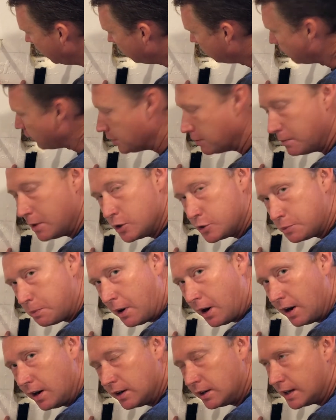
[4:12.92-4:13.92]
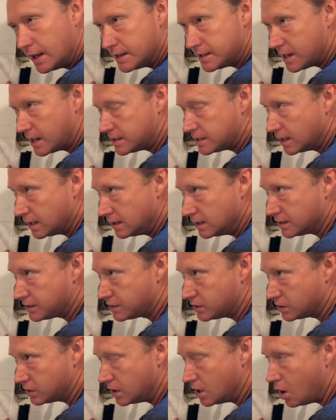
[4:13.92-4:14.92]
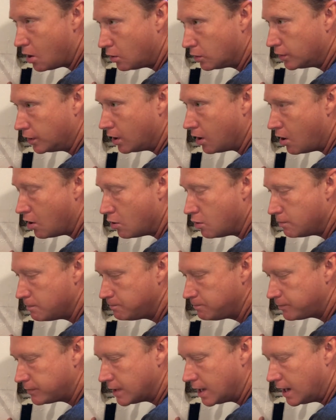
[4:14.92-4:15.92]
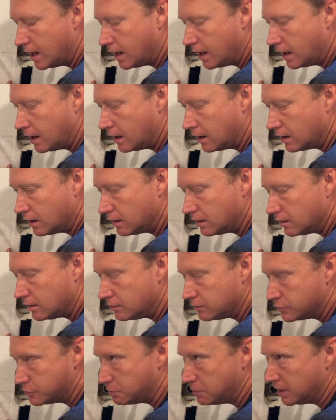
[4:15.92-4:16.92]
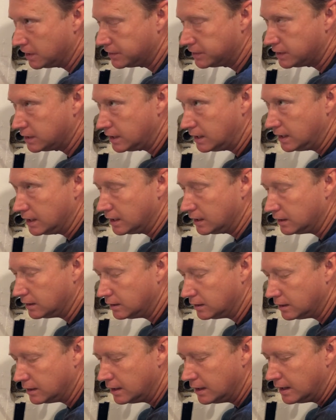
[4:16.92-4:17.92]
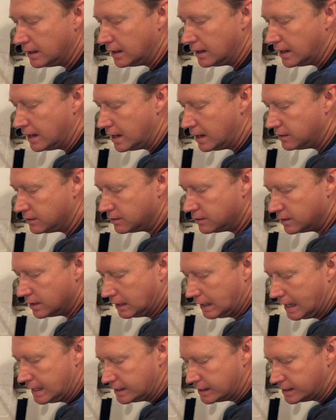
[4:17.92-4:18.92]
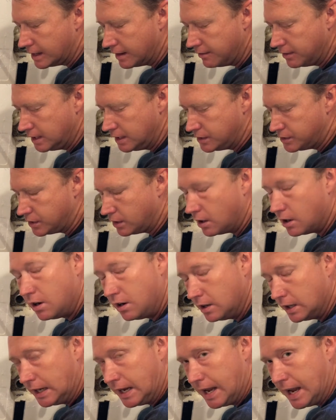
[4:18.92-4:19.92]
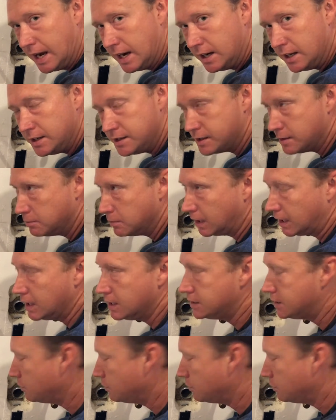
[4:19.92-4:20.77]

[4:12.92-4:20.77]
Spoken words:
For the most part, as I said, this is an older home. It was built in either the late 70s or early 80s, and because